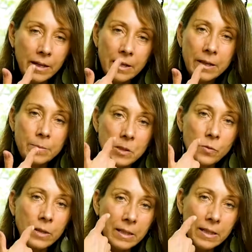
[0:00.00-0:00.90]
to get in
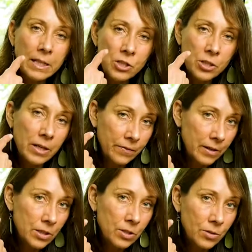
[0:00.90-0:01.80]
between each and
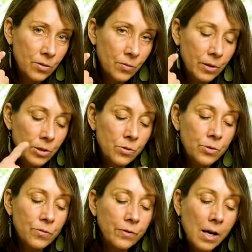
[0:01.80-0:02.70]
every tooth when you
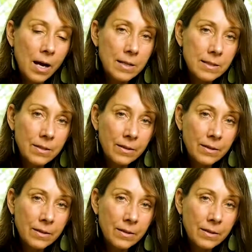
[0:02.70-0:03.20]
do floss, all